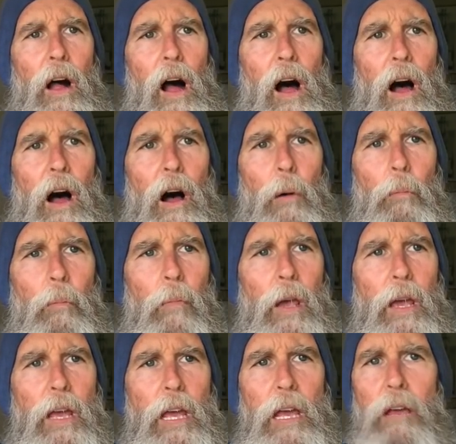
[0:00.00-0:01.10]
Um,
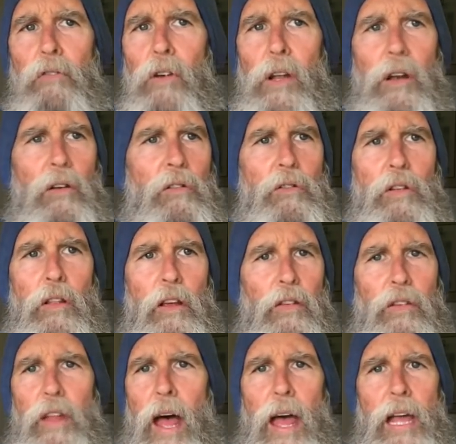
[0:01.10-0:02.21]
even to
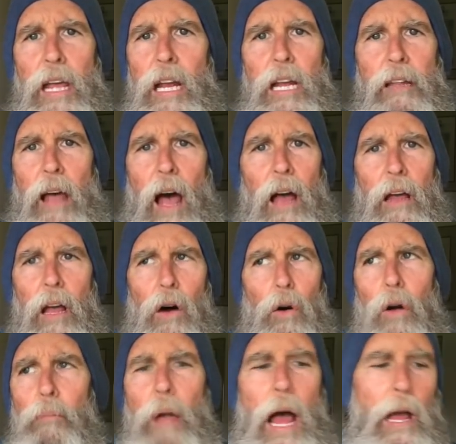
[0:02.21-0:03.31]
this day, any
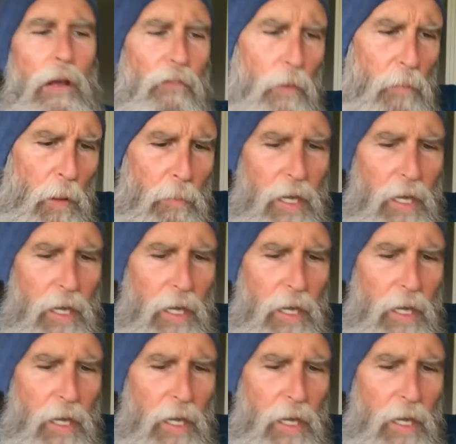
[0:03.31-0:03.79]
uh, back from the